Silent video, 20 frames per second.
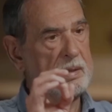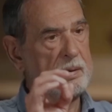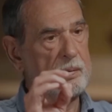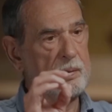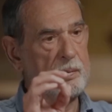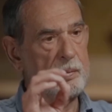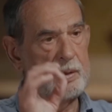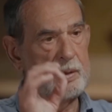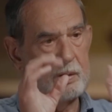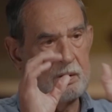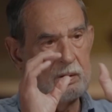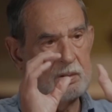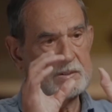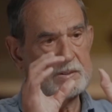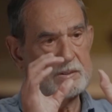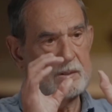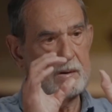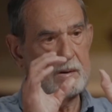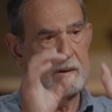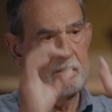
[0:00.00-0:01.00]
We all
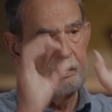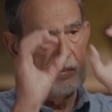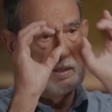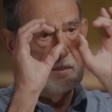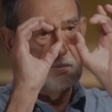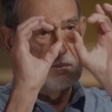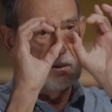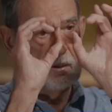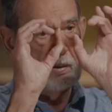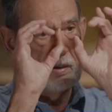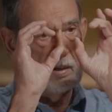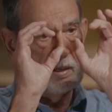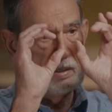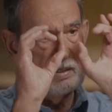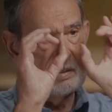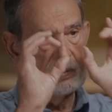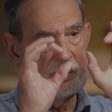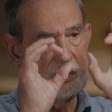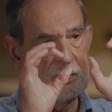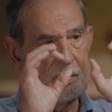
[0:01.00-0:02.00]
saw it. We had
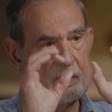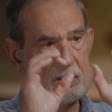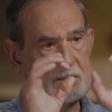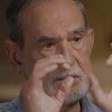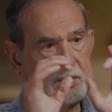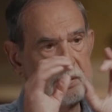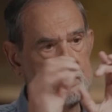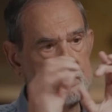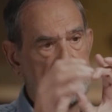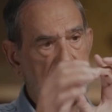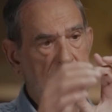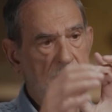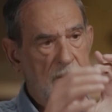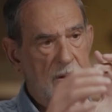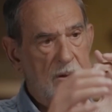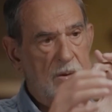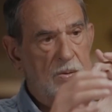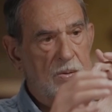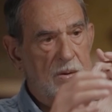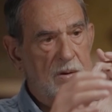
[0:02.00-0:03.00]
binoculars. We watched it. It was only about
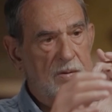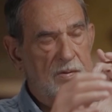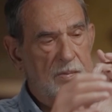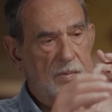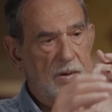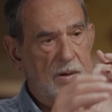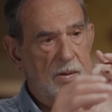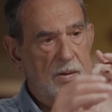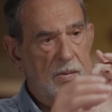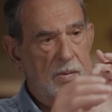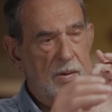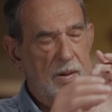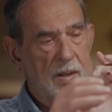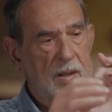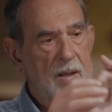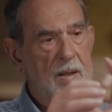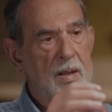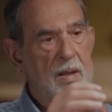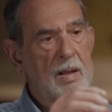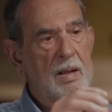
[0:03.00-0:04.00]
a quarter of a mile away.
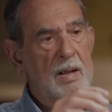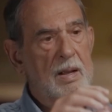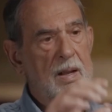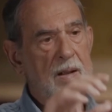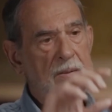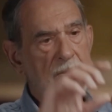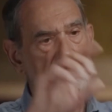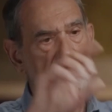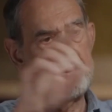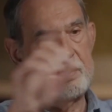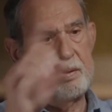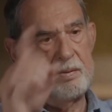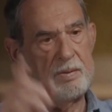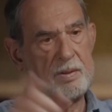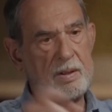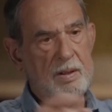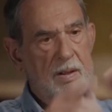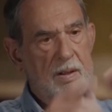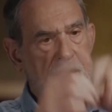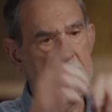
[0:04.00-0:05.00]
And
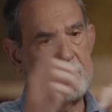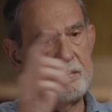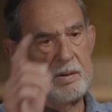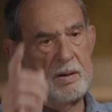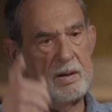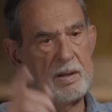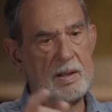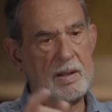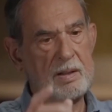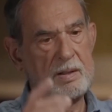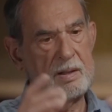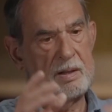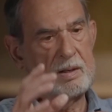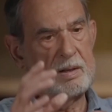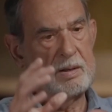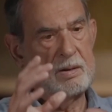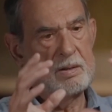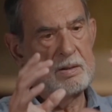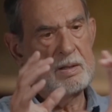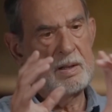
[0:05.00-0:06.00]
the light, it
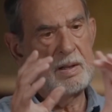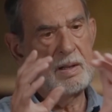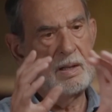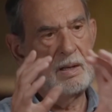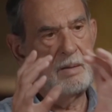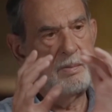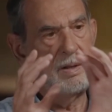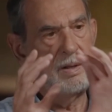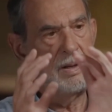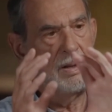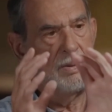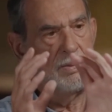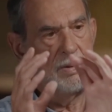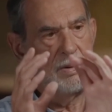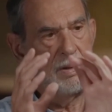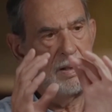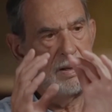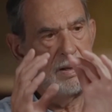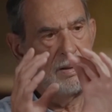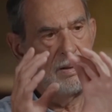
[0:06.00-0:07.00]
looked like it had
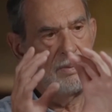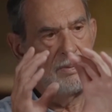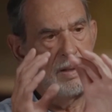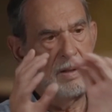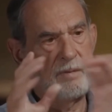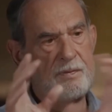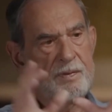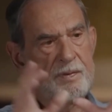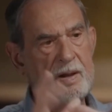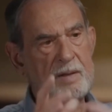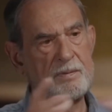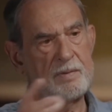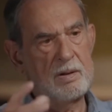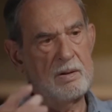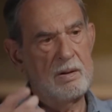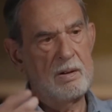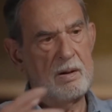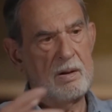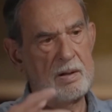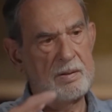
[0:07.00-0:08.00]
been, at 5
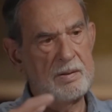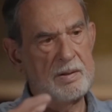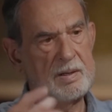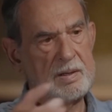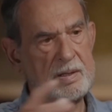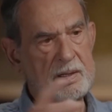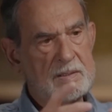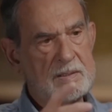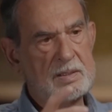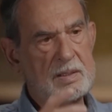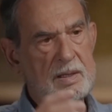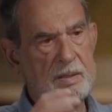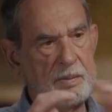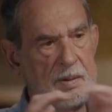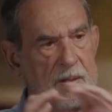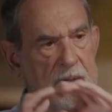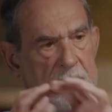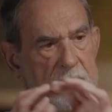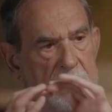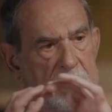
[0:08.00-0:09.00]
o'clock, the disc,
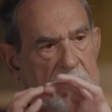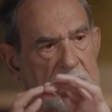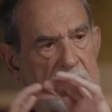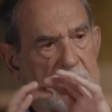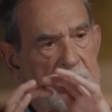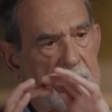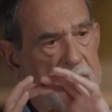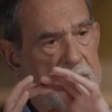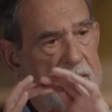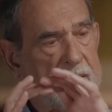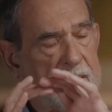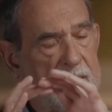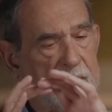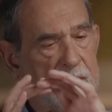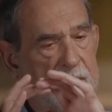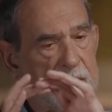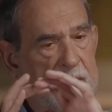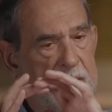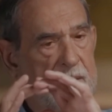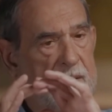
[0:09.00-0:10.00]
it looked like it had been,
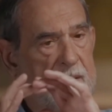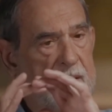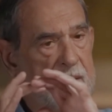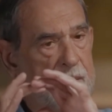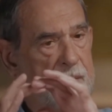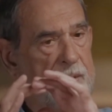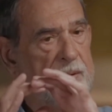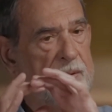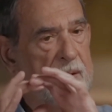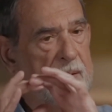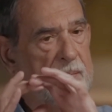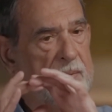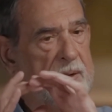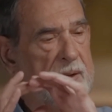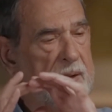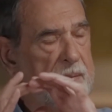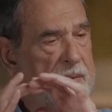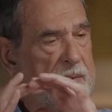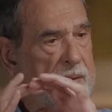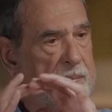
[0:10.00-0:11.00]
we thought it had been
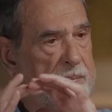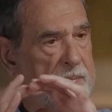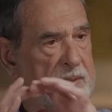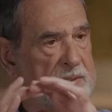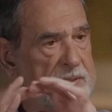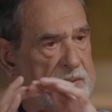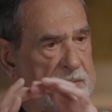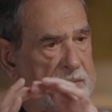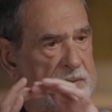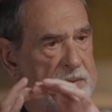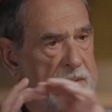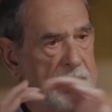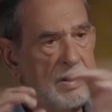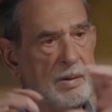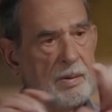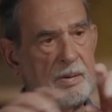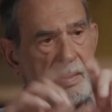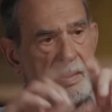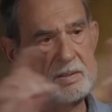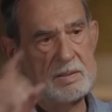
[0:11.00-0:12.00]
hit by a missile. So
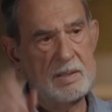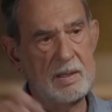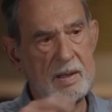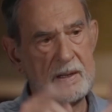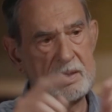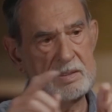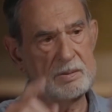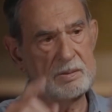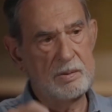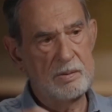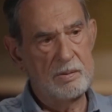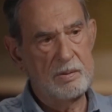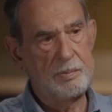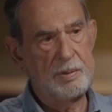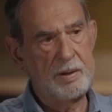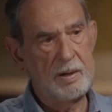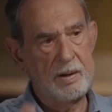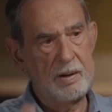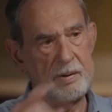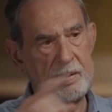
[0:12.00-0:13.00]
anyway, these lights were
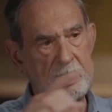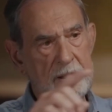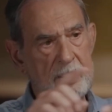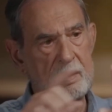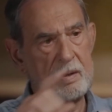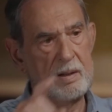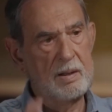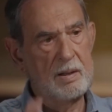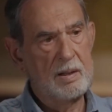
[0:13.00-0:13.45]
repairing it.